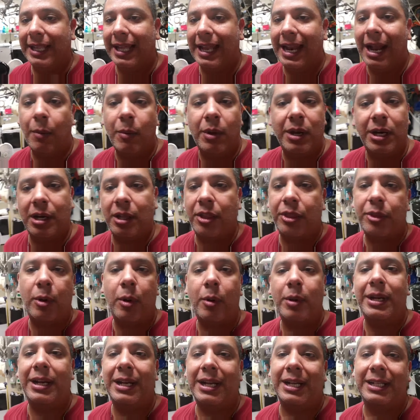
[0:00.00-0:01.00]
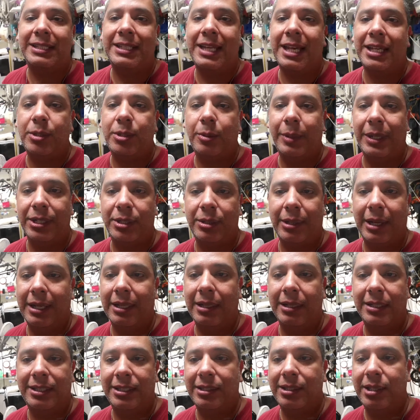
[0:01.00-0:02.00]
that. I wanted to throw it in accessory so I
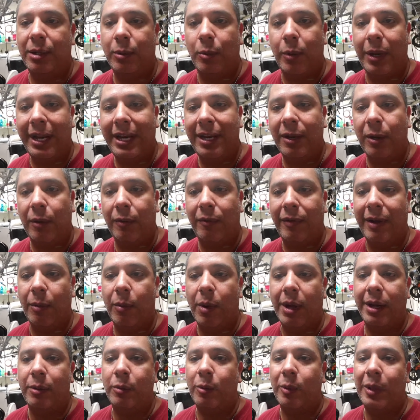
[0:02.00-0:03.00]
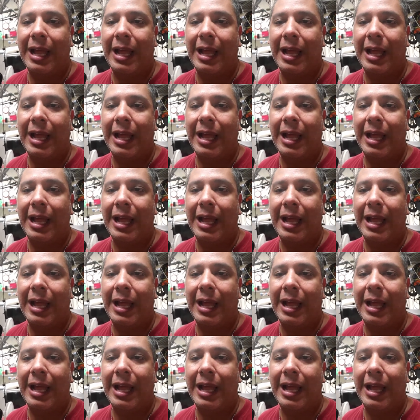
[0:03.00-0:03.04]
can listen to the radio if I wanted,